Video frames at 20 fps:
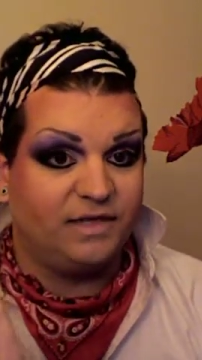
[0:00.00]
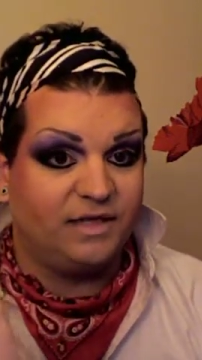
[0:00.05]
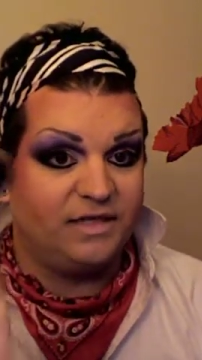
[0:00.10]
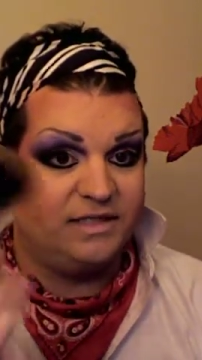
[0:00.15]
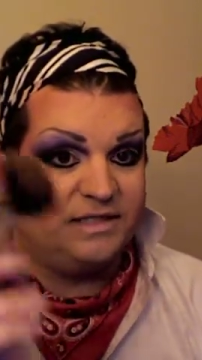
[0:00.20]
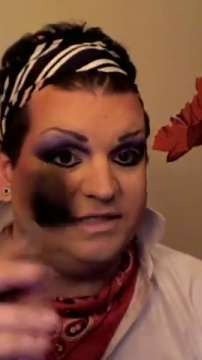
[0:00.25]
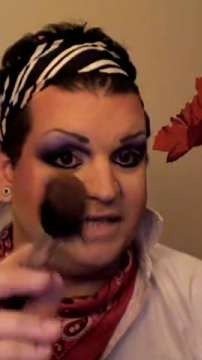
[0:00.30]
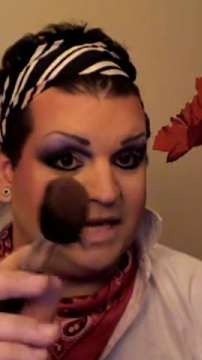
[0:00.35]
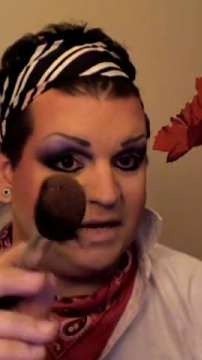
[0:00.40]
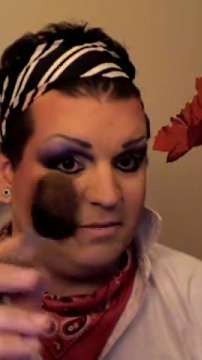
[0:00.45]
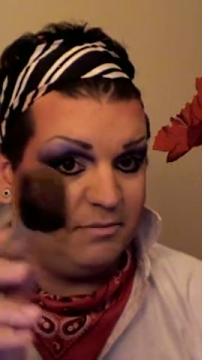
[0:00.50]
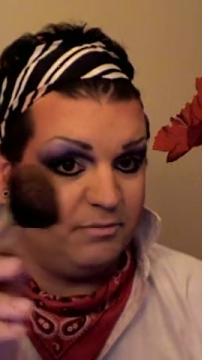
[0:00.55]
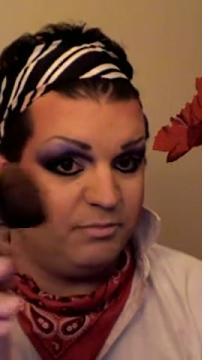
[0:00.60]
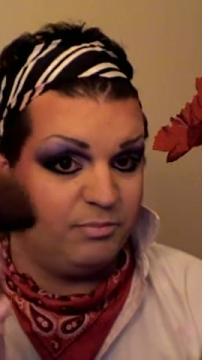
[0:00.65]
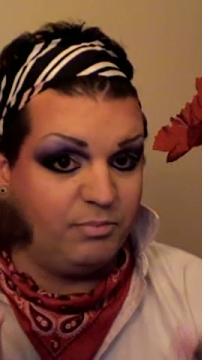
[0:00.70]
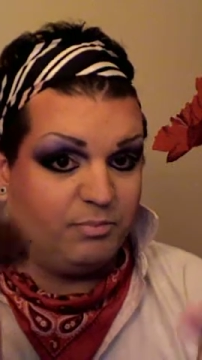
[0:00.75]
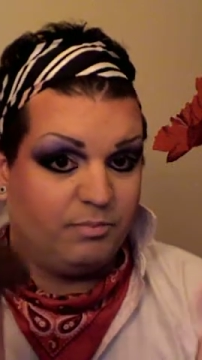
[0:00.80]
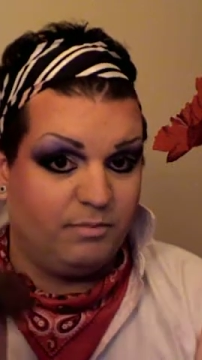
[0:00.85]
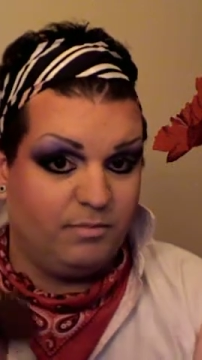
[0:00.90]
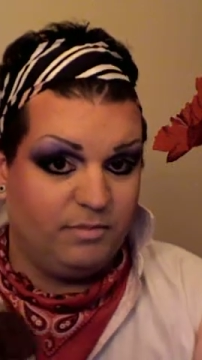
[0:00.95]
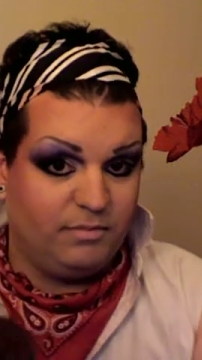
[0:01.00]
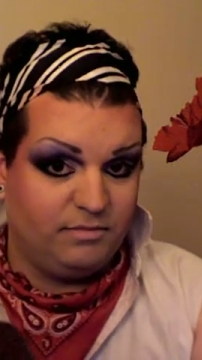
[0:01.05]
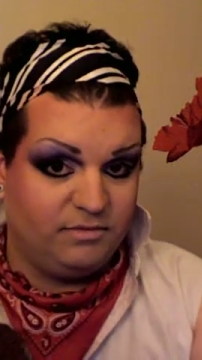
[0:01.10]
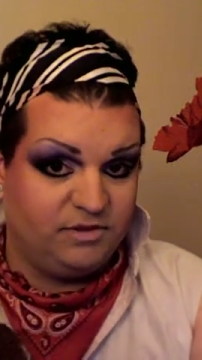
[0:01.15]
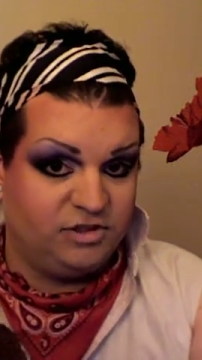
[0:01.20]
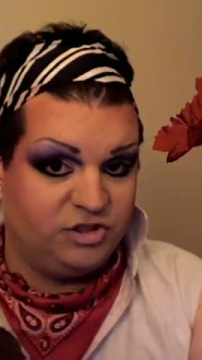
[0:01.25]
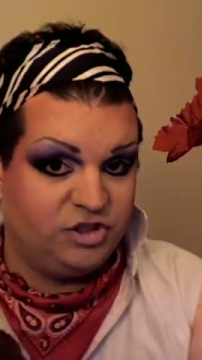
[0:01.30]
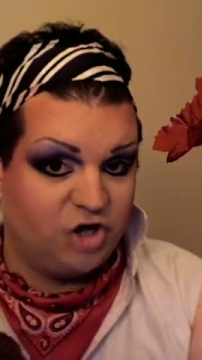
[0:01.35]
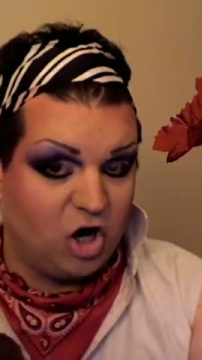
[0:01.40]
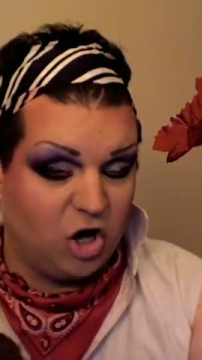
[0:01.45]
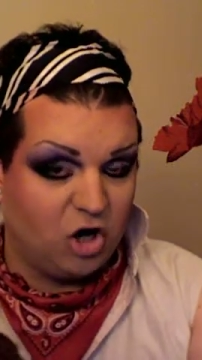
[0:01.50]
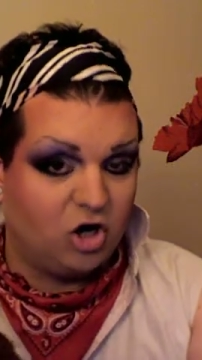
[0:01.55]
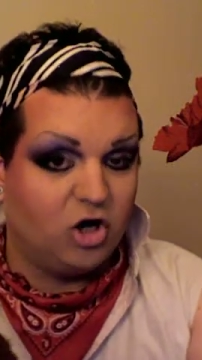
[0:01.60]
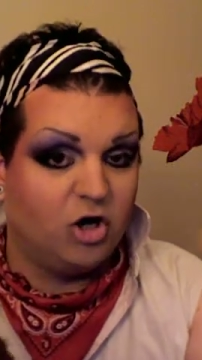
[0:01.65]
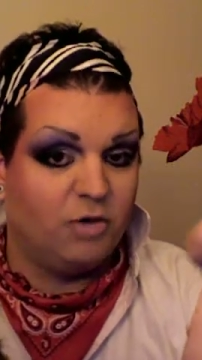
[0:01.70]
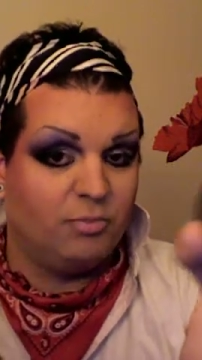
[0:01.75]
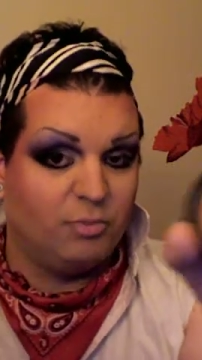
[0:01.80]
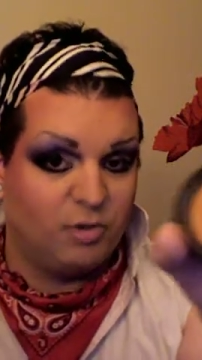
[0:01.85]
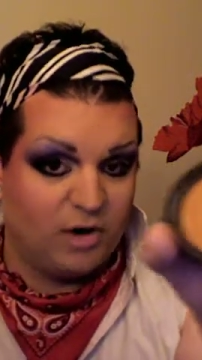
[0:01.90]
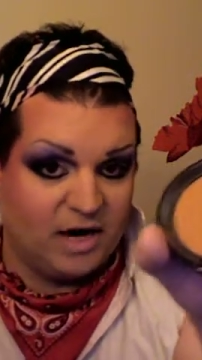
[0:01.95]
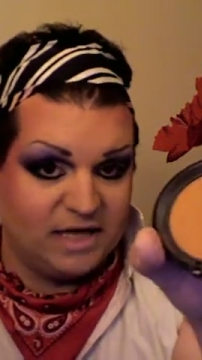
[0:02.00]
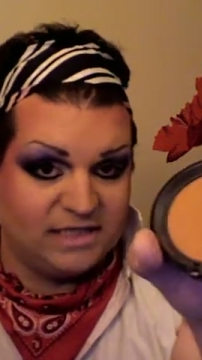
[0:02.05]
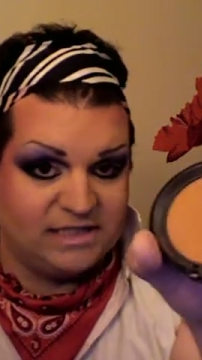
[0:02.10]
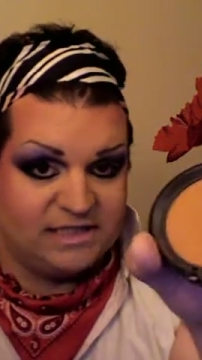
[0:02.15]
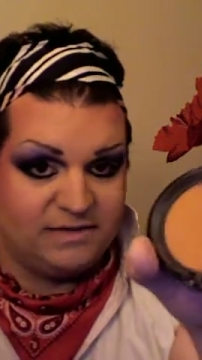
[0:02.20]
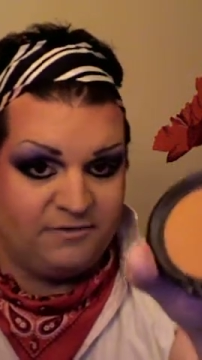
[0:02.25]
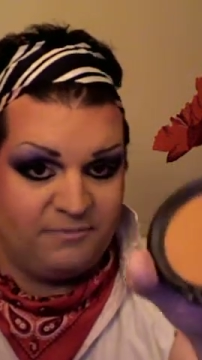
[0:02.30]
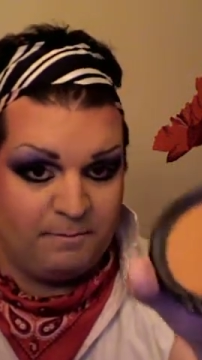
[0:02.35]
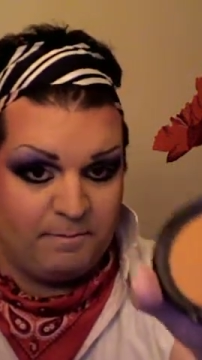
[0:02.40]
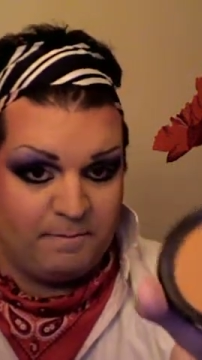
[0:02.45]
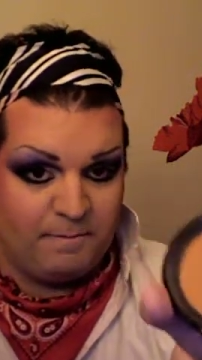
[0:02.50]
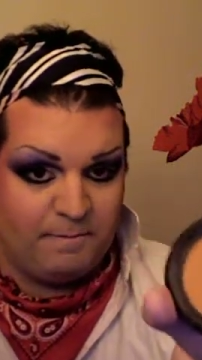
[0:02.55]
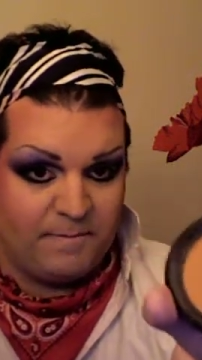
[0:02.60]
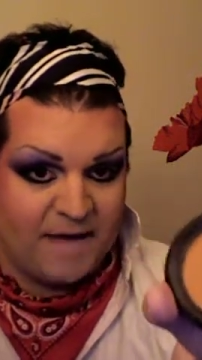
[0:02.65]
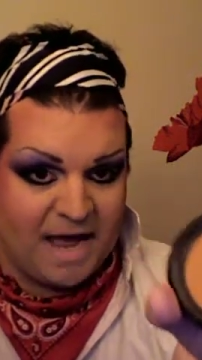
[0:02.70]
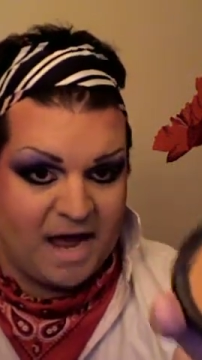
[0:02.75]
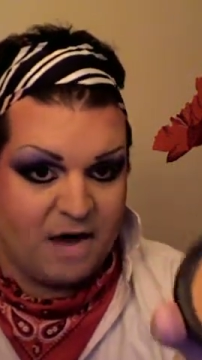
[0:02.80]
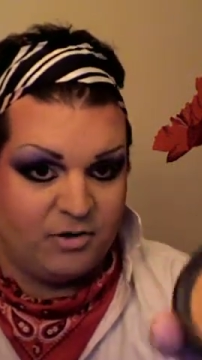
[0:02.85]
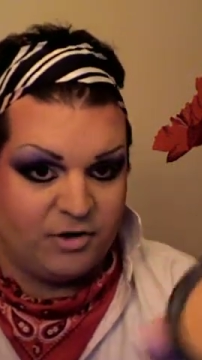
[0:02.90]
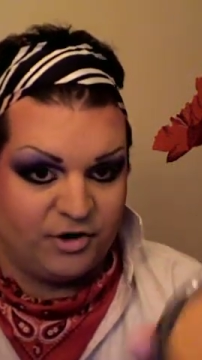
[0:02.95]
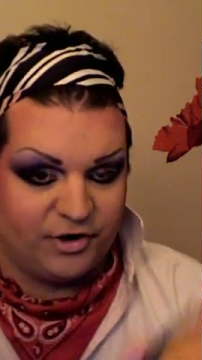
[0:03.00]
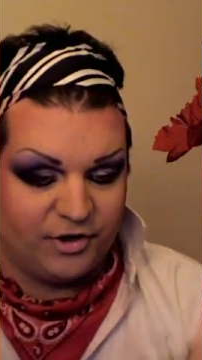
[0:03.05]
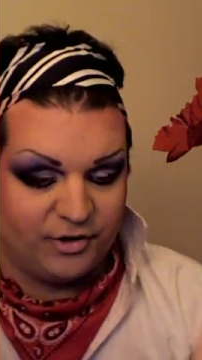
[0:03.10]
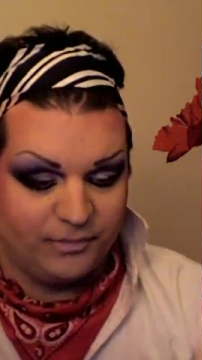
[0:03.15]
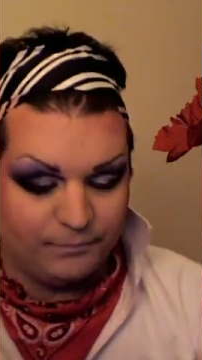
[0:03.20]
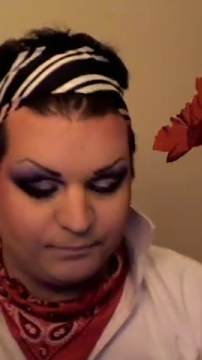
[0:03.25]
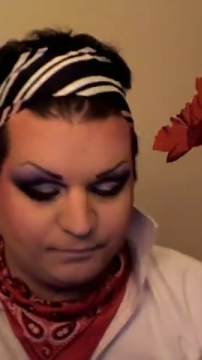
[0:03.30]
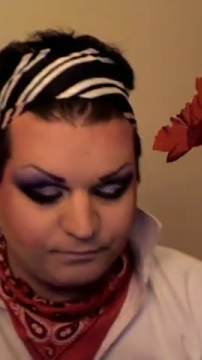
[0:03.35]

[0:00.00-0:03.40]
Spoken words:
same darker pressed powder.